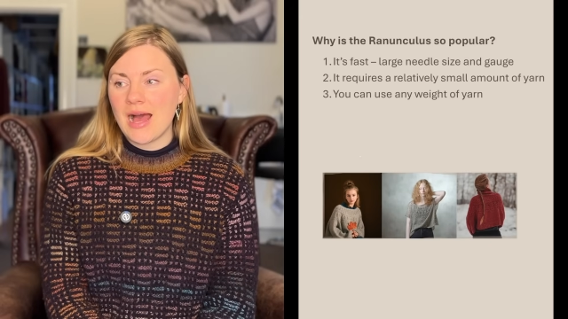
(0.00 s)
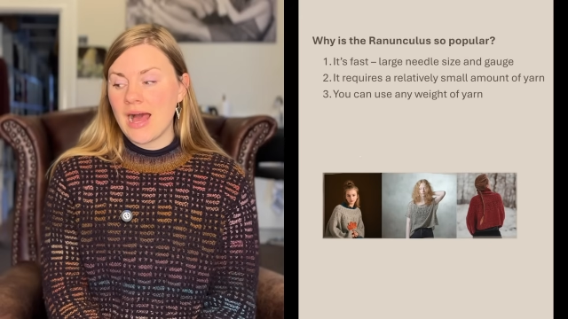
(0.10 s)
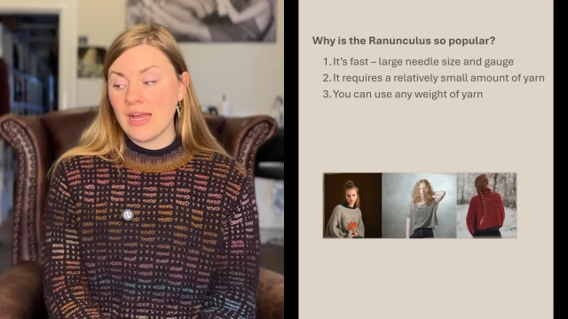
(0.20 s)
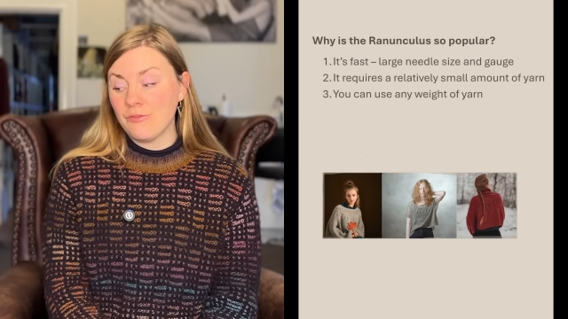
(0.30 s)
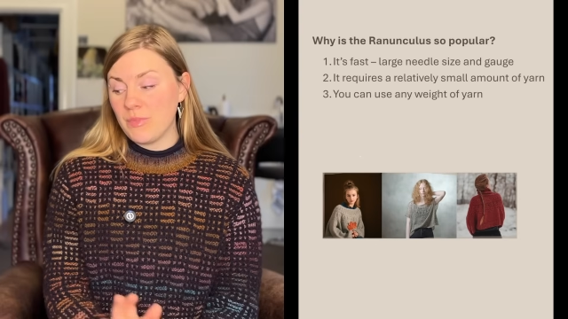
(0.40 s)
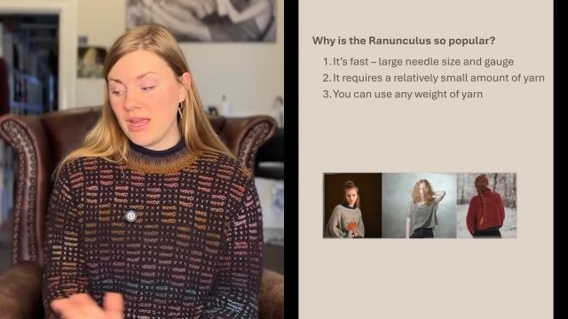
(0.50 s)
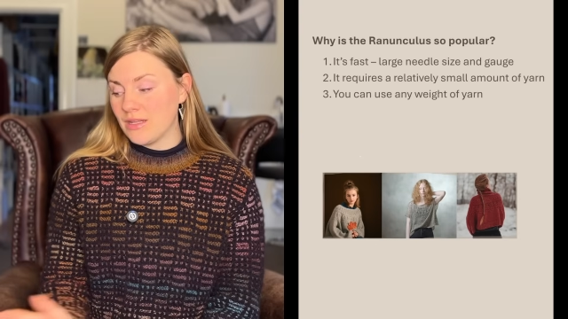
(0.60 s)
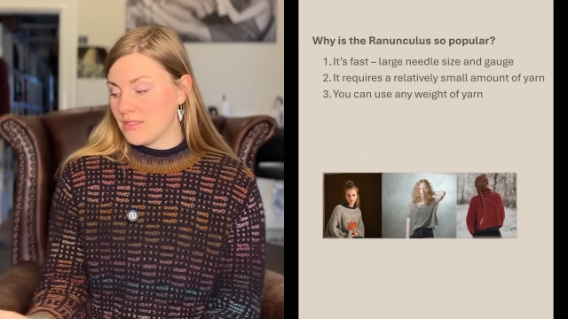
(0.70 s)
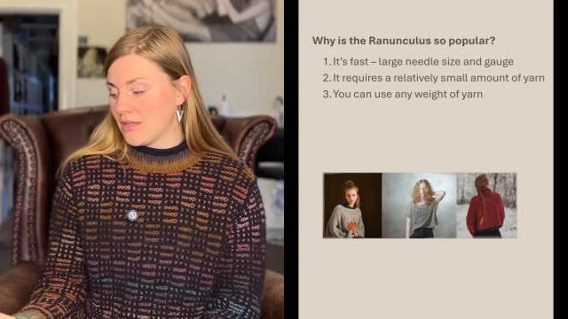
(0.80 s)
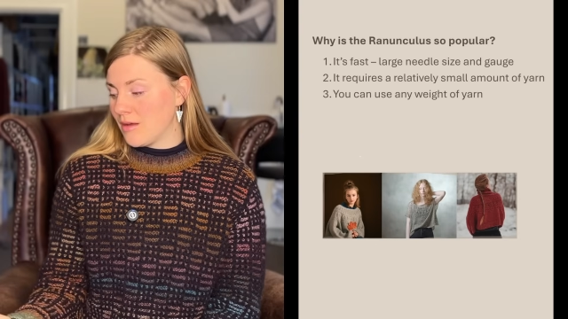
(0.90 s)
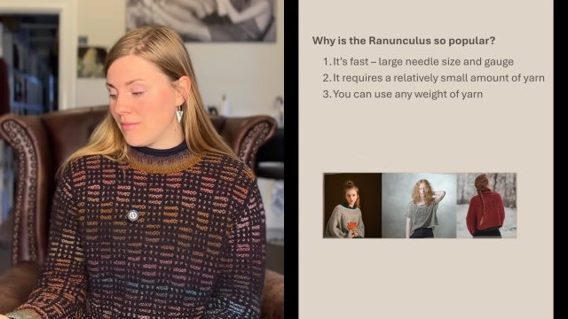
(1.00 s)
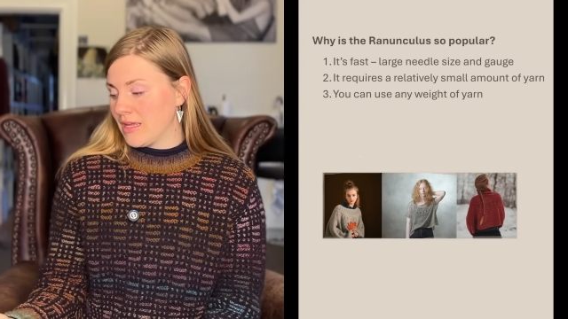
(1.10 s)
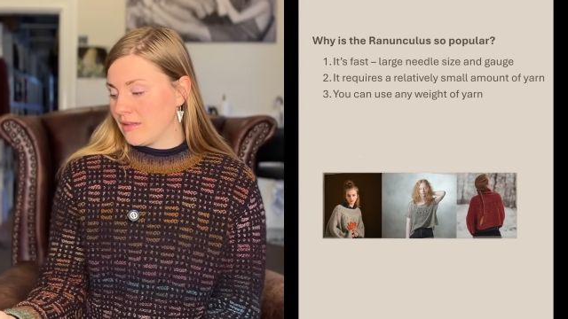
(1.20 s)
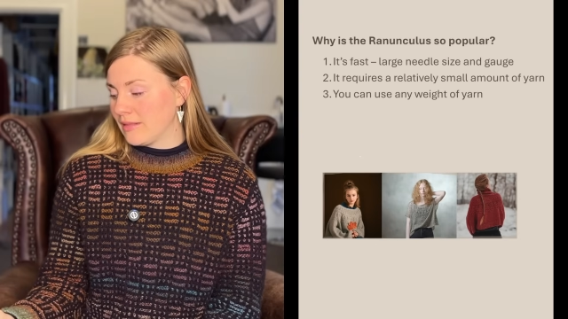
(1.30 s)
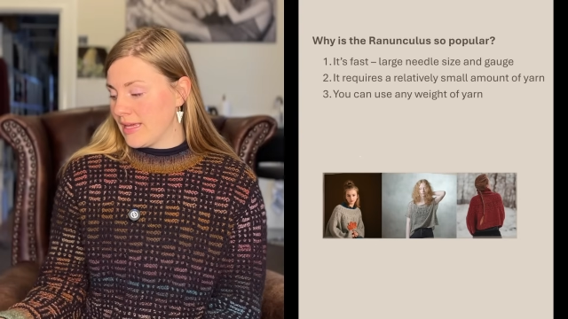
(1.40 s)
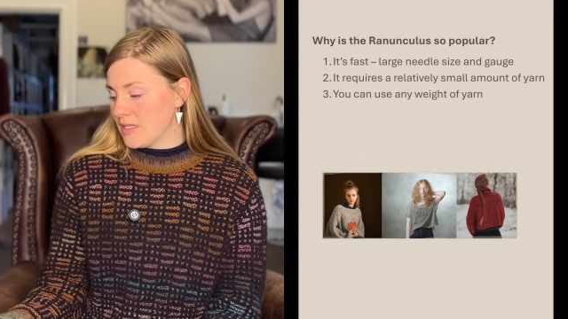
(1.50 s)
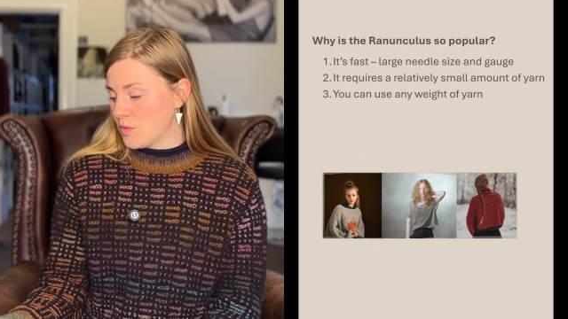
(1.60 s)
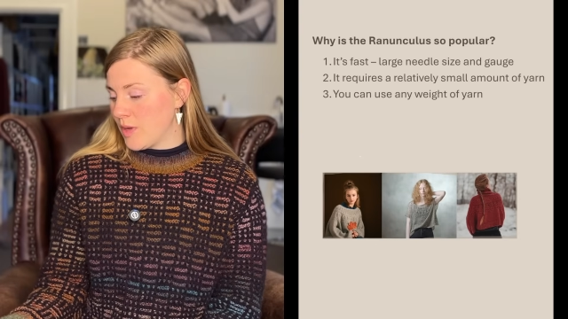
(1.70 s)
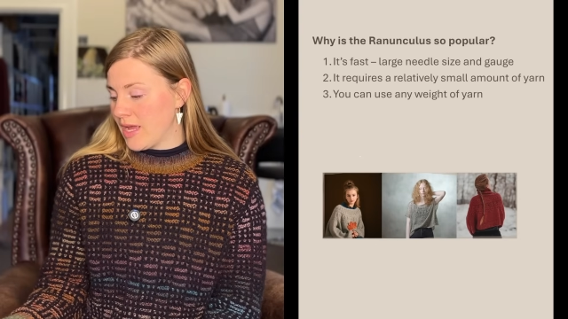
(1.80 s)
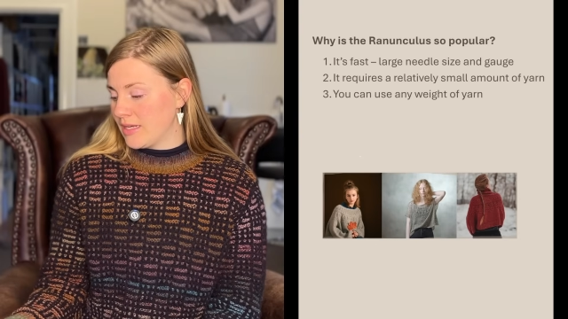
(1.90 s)
I've made some in lace
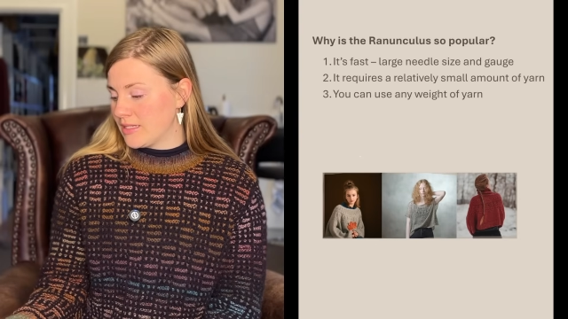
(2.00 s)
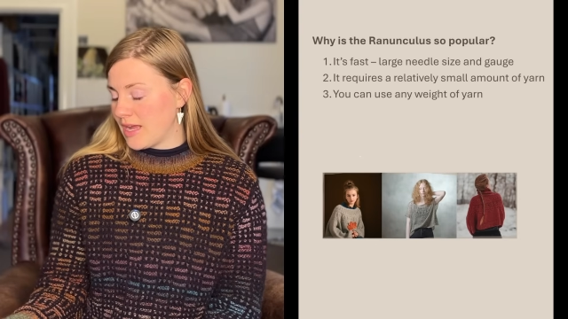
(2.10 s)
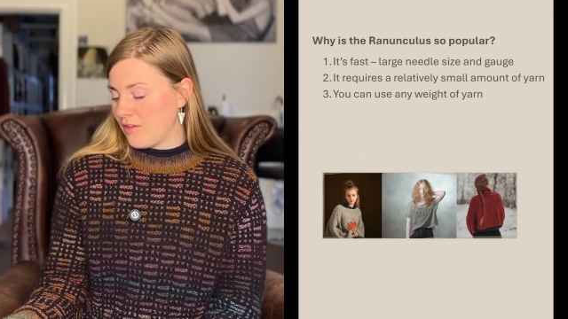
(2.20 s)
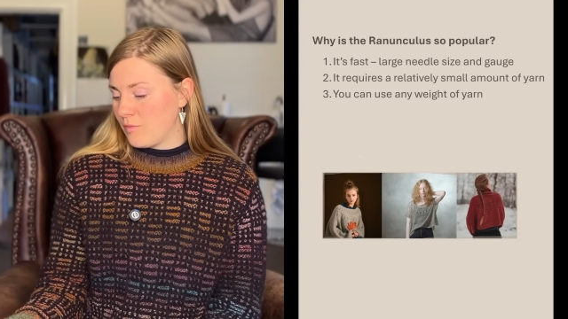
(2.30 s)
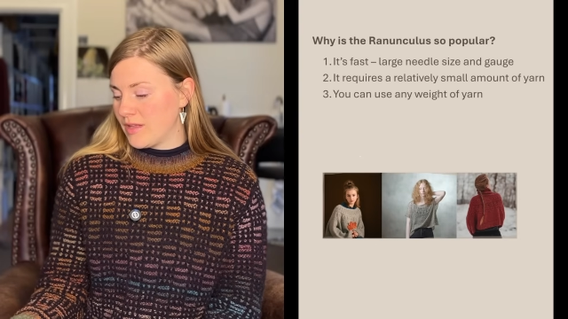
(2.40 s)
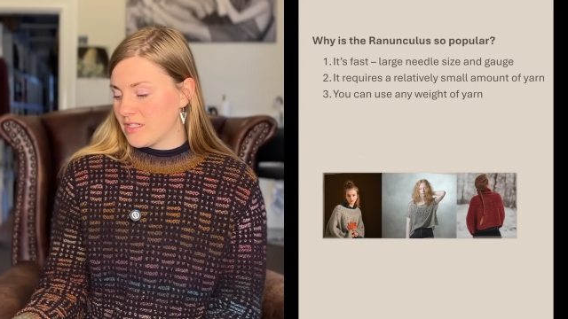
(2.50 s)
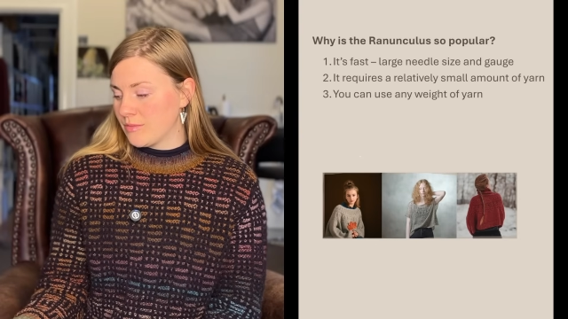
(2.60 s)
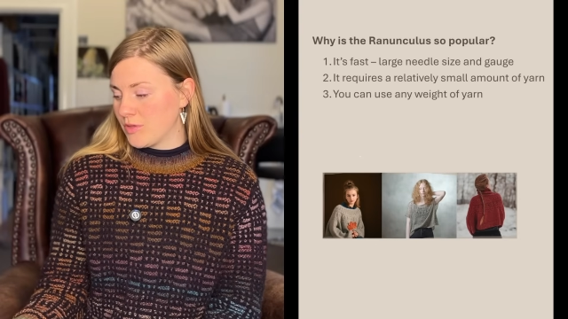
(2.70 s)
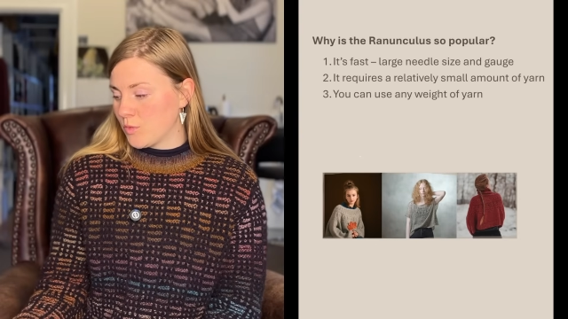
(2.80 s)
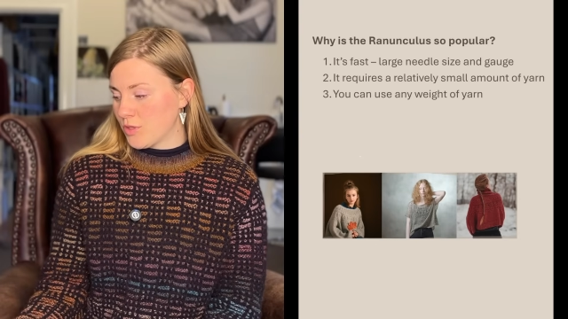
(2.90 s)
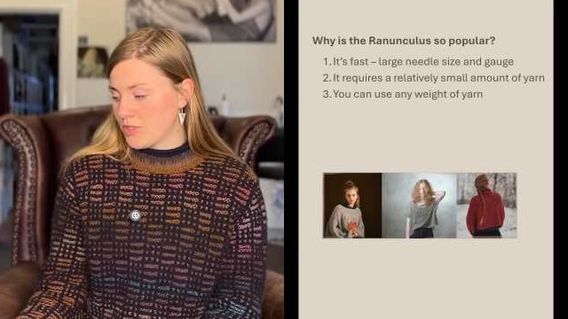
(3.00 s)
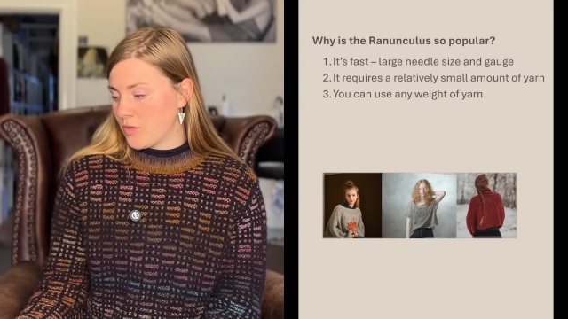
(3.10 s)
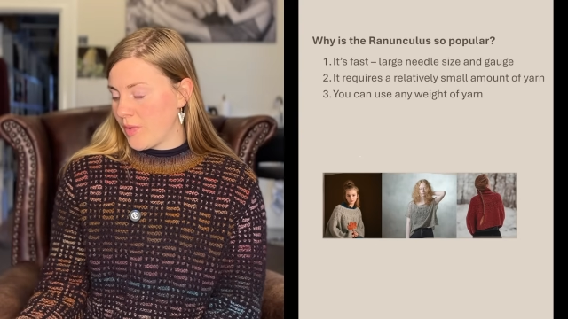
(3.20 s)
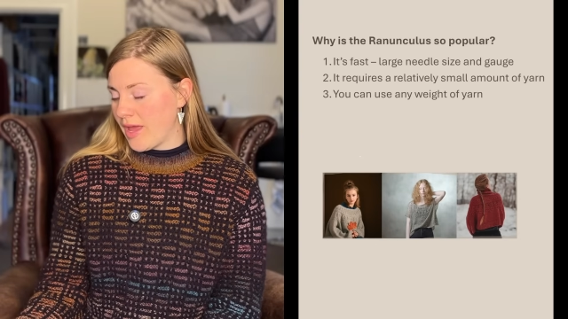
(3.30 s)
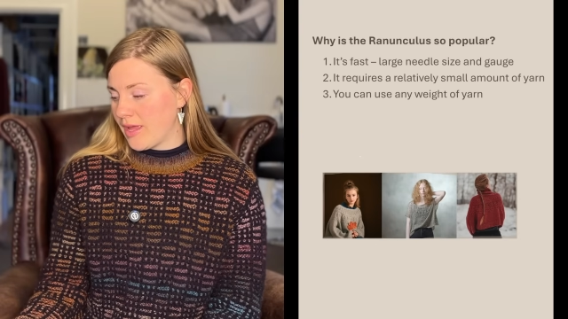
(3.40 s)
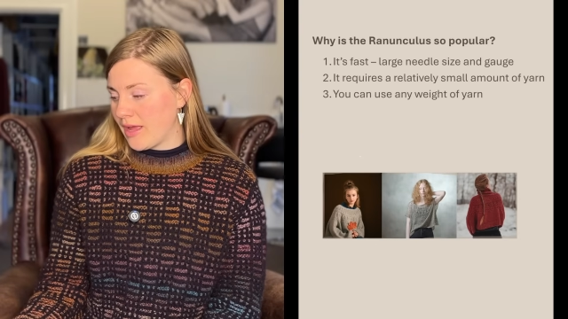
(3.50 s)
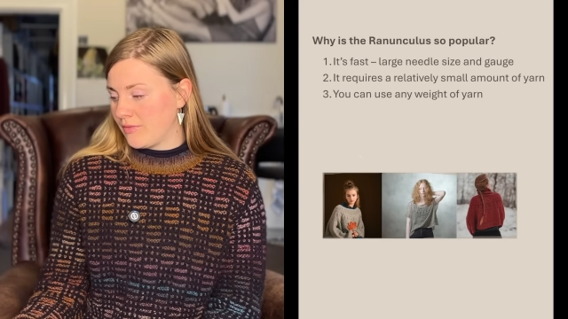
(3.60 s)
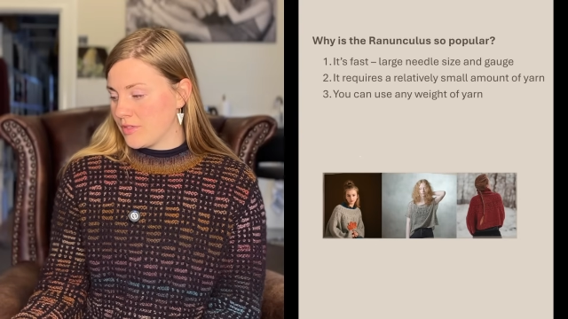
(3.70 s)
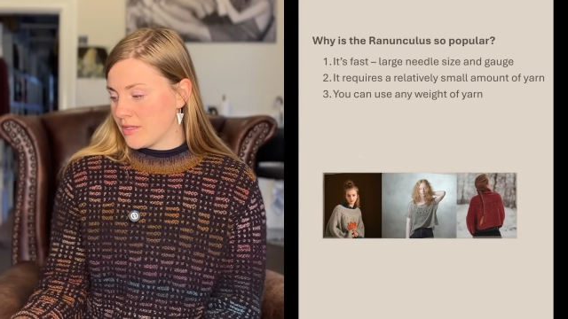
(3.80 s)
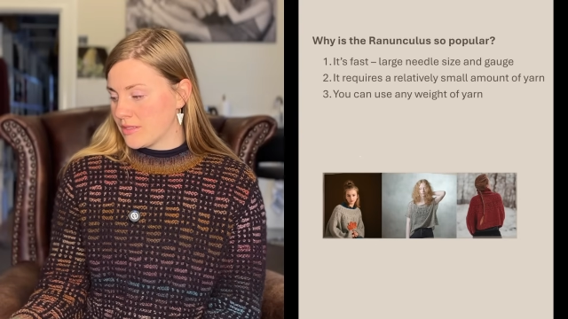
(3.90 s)
weight, I've made some in worsted weight,
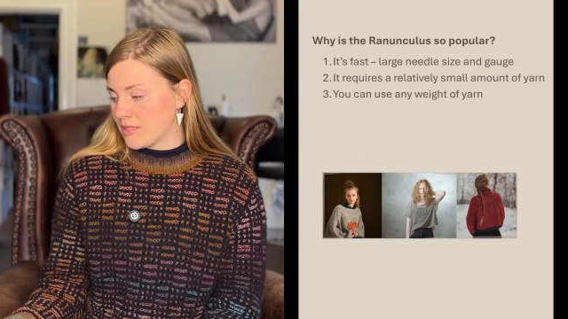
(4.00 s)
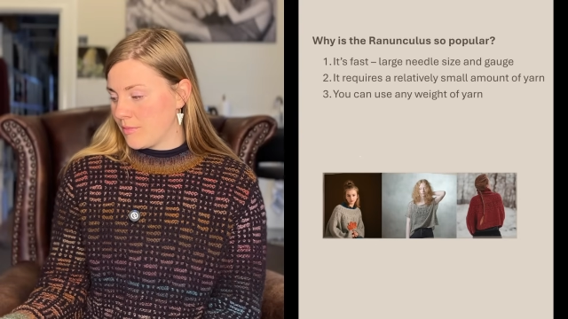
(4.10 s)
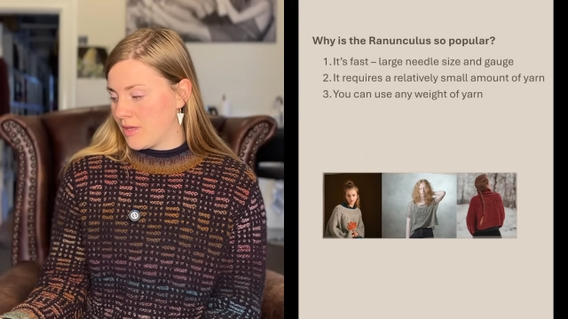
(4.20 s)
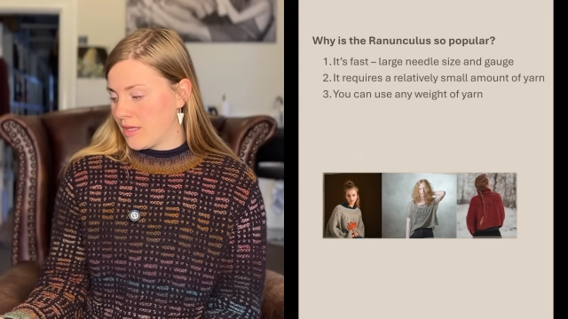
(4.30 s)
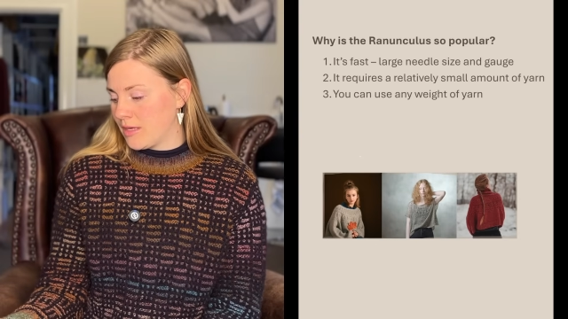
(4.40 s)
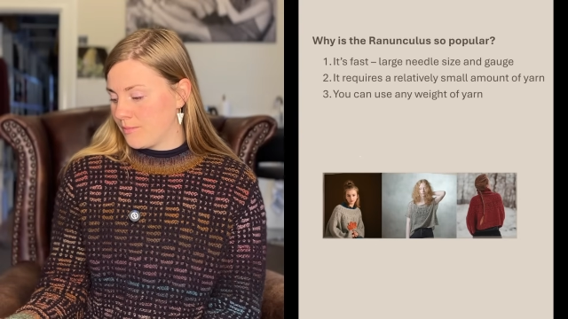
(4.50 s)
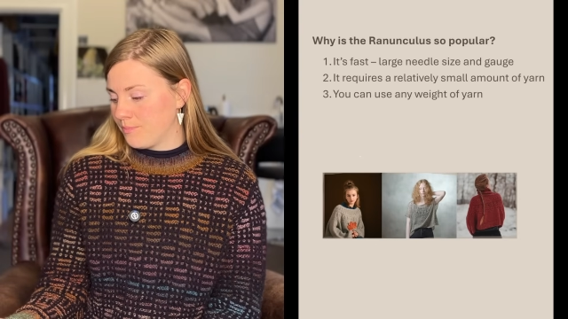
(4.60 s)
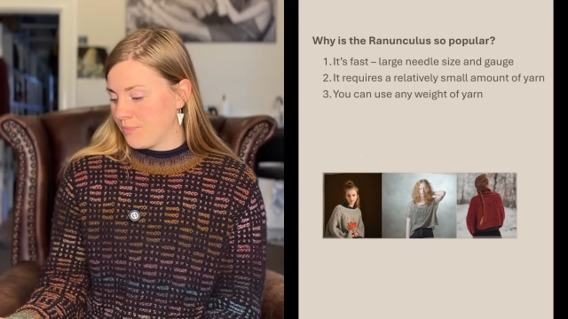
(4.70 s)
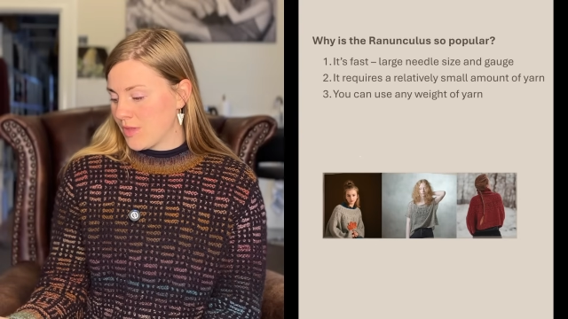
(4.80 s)
I've done some in